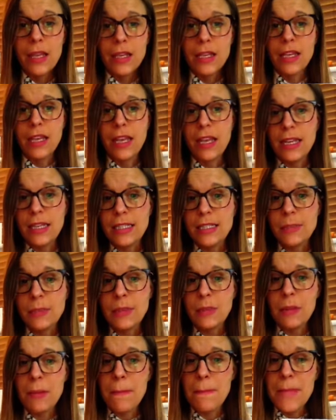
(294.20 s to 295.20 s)
Okay, it's been
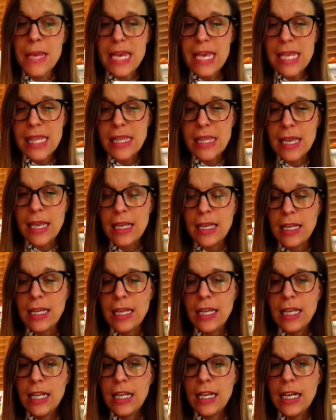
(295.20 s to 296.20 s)
a bit mean there.
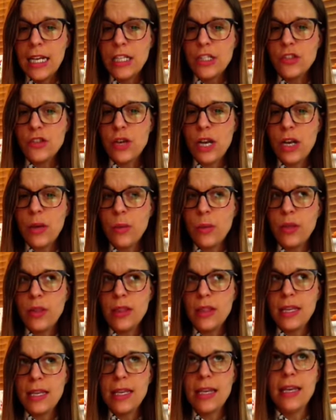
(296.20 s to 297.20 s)
Let's try it with
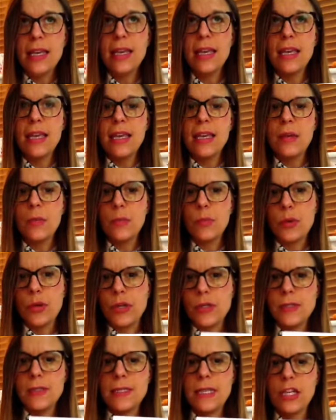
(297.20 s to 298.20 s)
the I
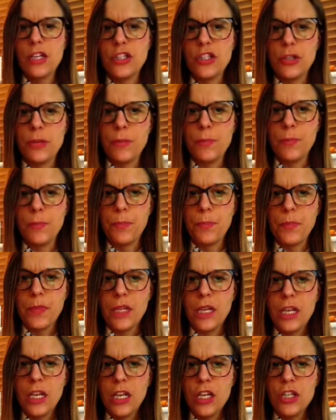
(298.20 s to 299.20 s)
pronunciation.
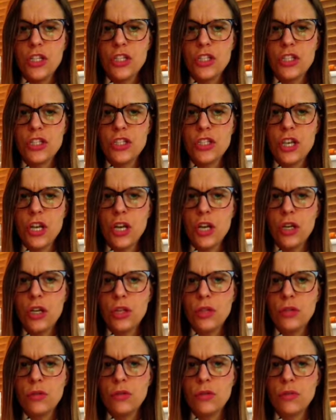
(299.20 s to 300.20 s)
D,
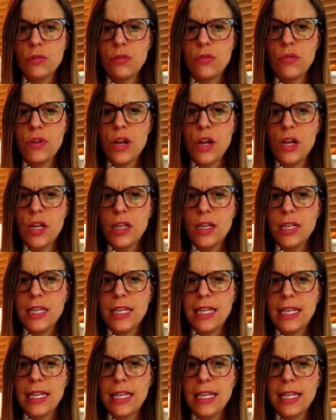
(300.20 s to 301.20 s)
R,
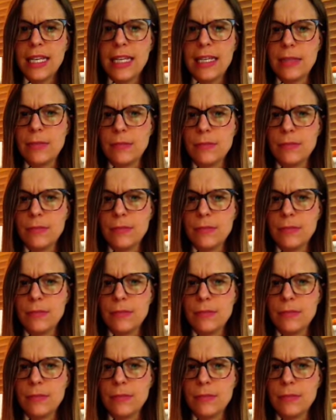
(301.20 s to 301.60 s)
I.